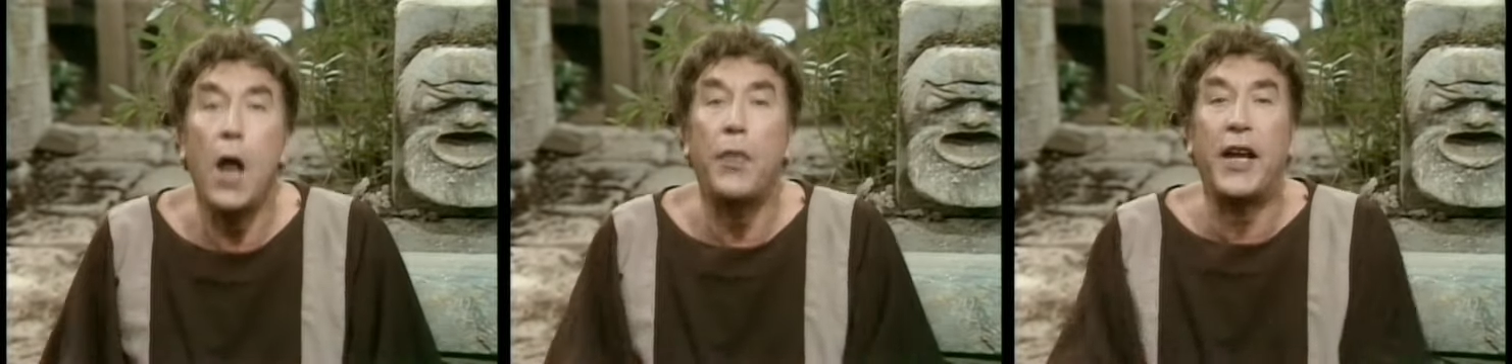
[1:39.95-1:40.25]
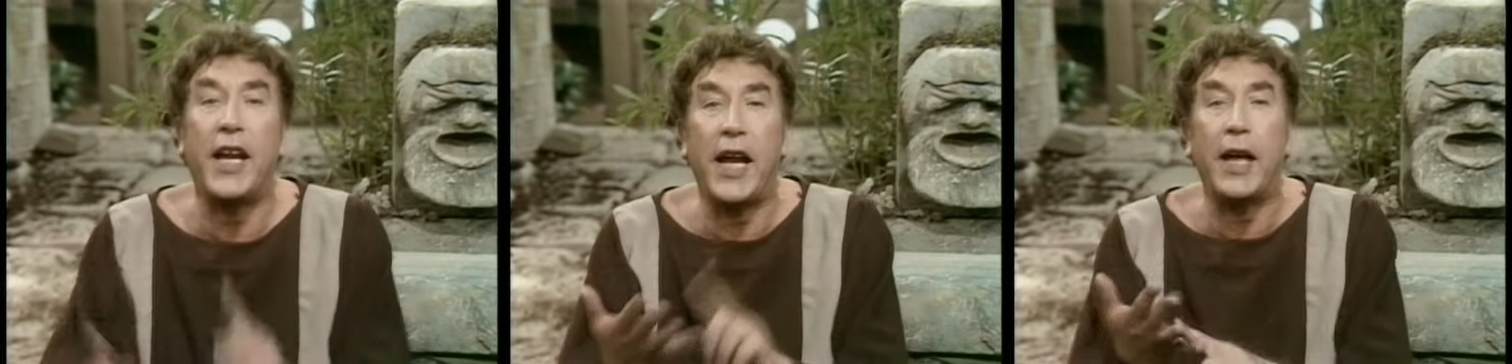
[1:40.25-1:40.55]

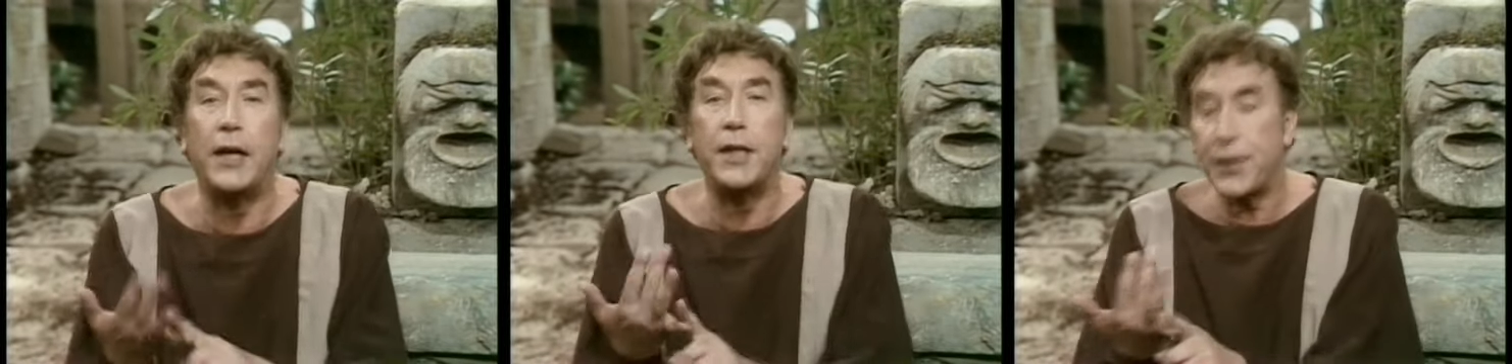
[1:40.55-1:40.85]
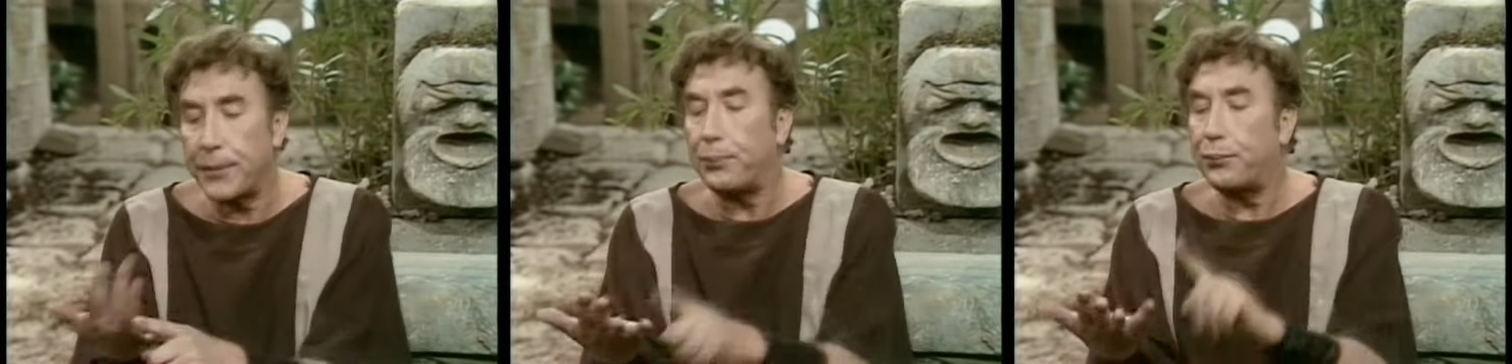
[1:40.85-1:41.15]
the
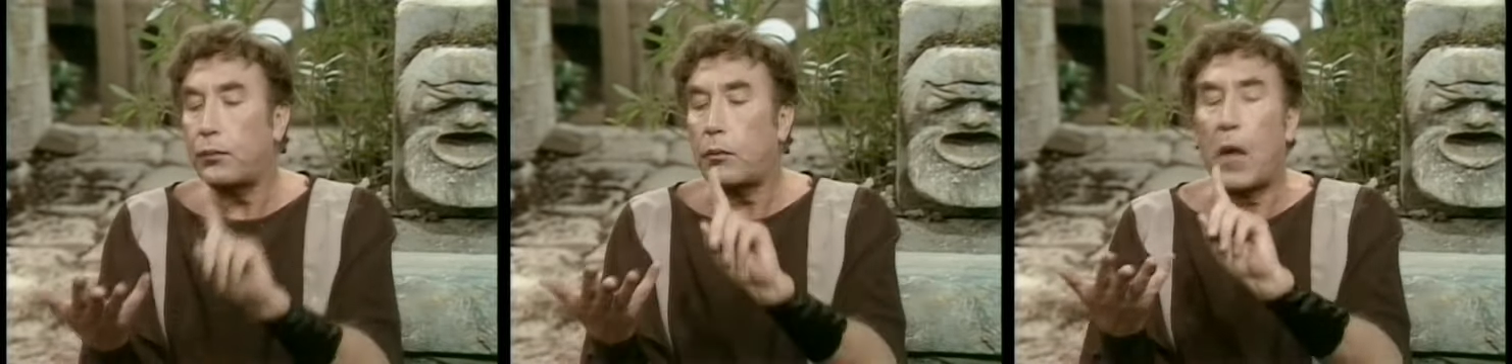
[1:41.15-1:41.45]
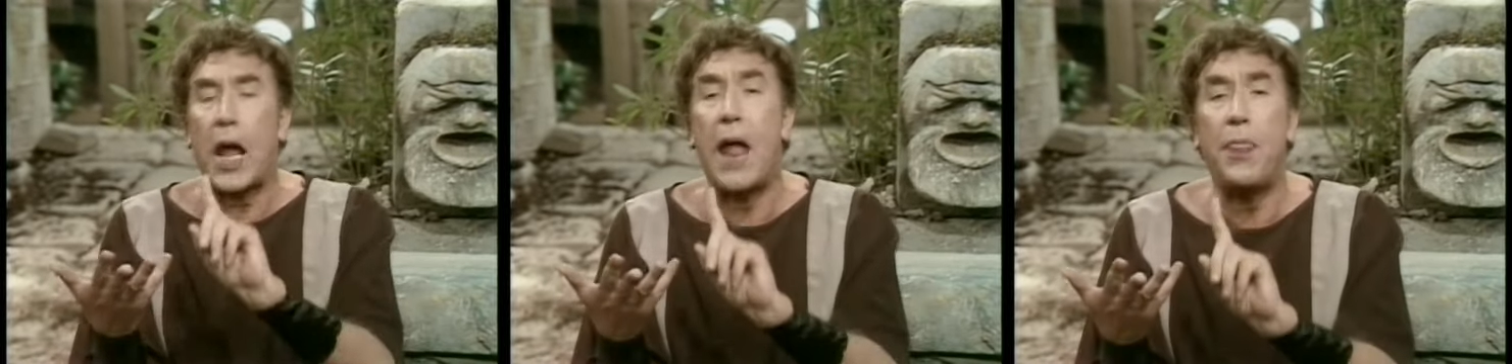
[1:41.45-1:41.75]
ears,
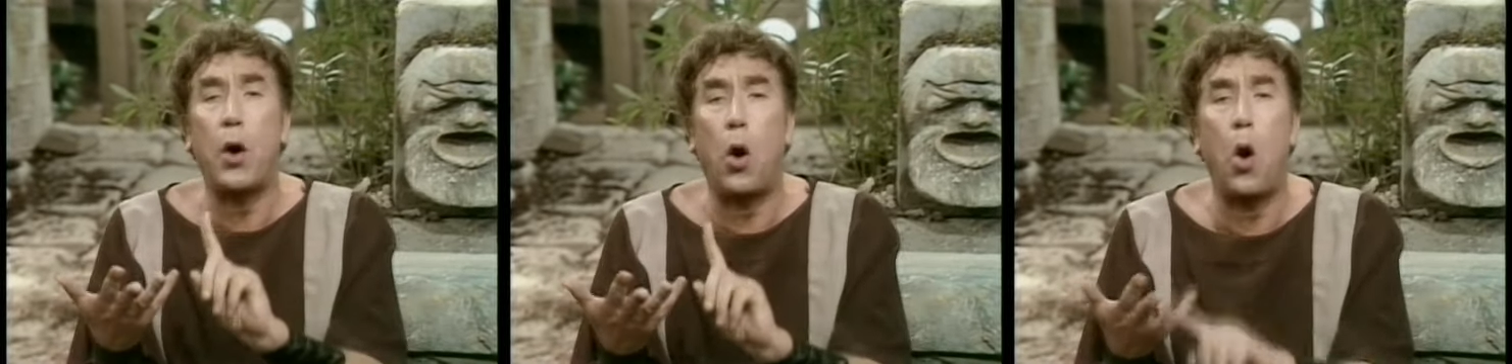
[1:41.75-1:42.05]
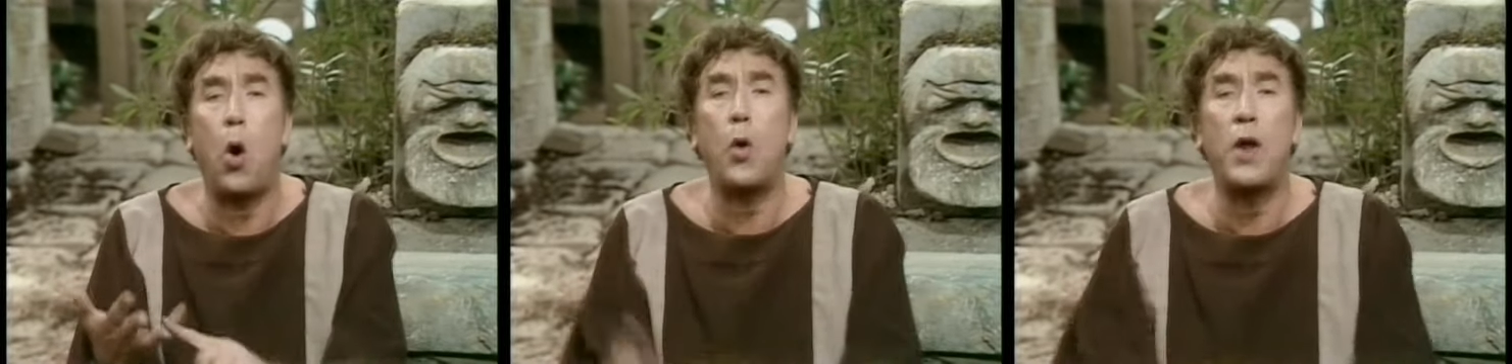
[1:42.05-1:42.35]
and the
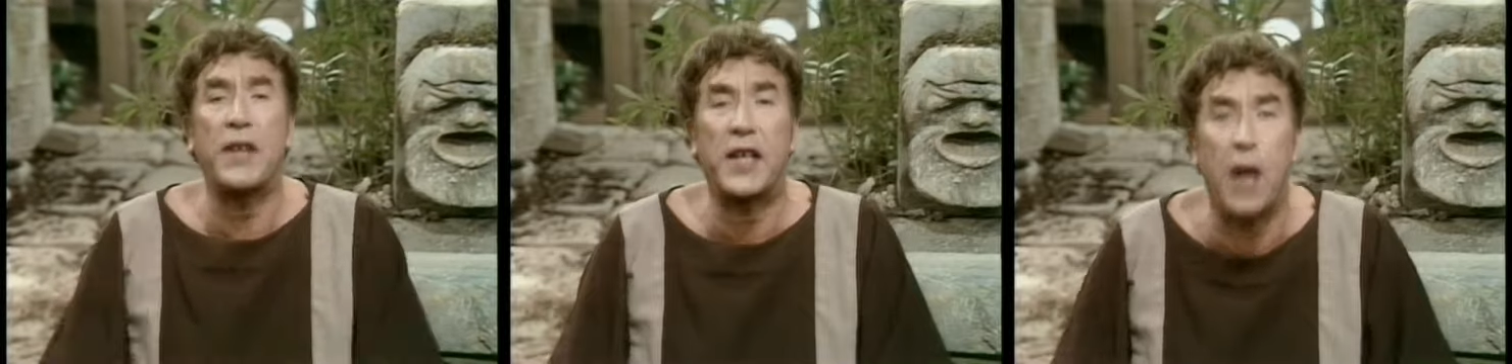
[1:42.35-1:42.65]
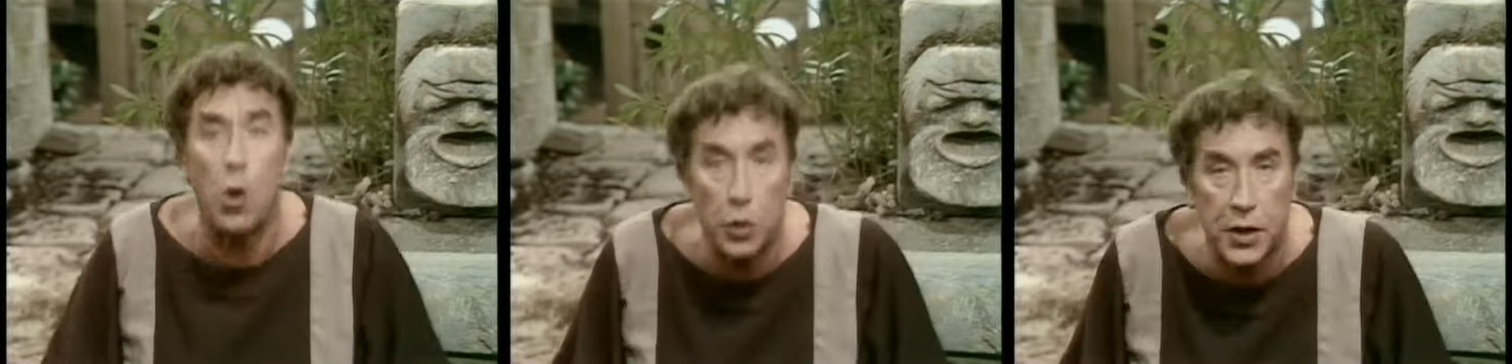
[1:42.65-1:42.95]
horn of a
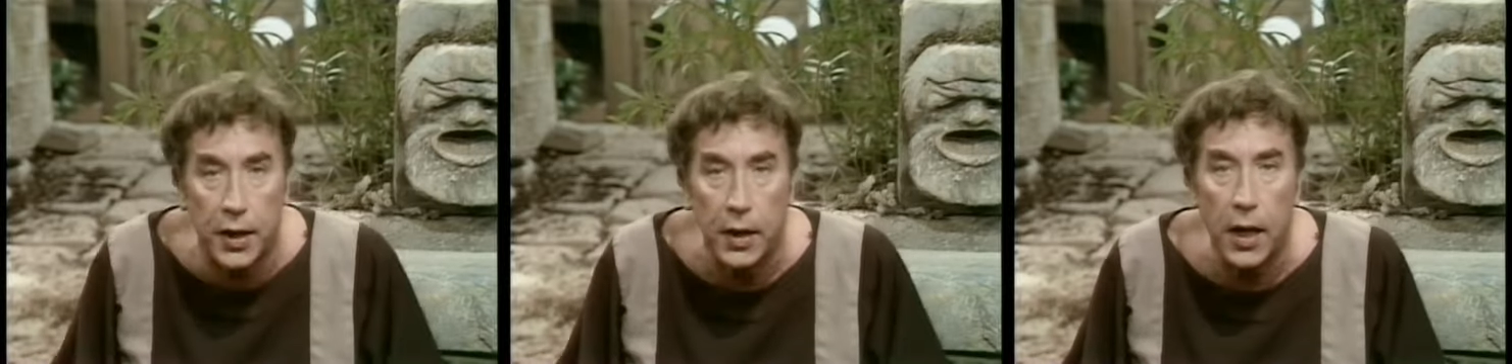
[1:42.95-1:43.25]
goat.